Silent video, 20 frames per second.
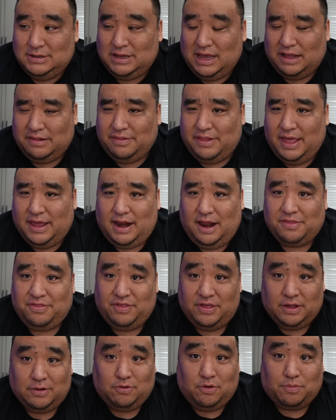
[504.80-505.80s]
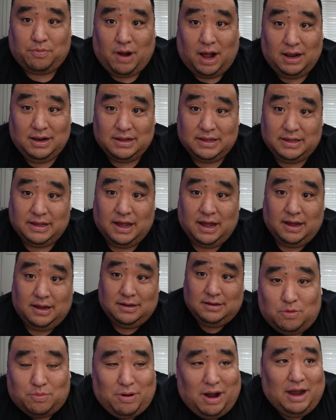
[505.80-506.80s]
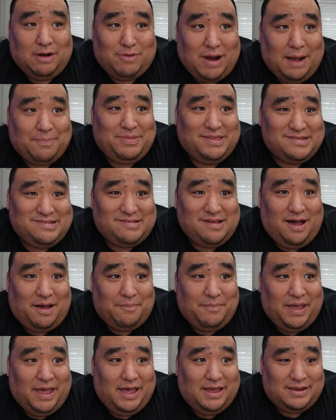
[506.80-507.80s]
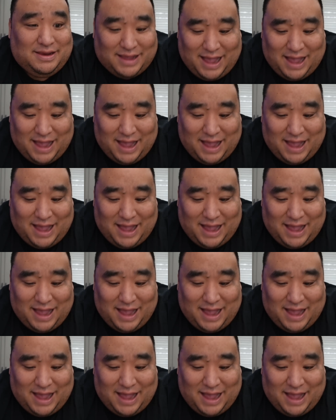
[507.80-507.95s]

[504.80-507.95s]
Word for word: And then I think we'll probably uh, we'll probably wrap this up, man.